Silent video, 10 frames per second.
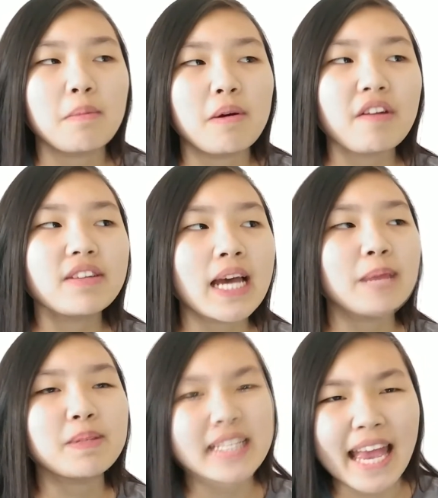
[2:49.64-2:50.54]
My favorite
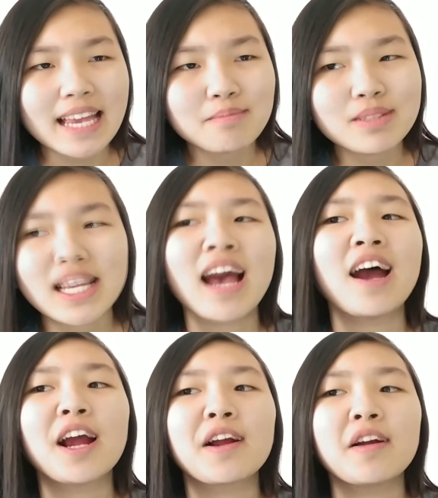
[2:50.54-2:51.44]
types of games
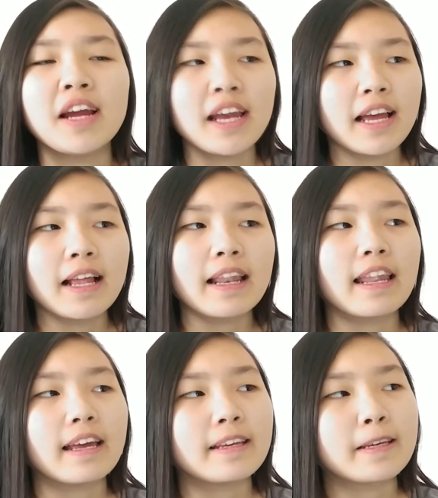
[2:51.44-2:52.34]
are,
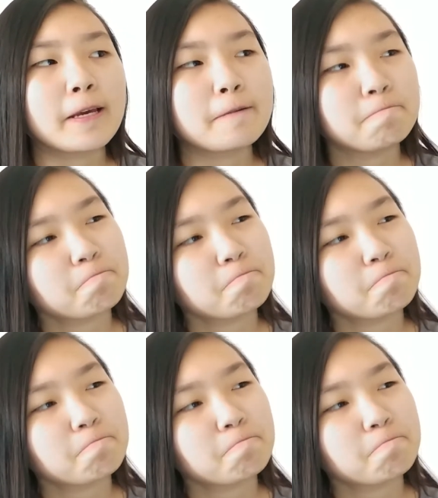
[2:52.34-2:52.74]
like,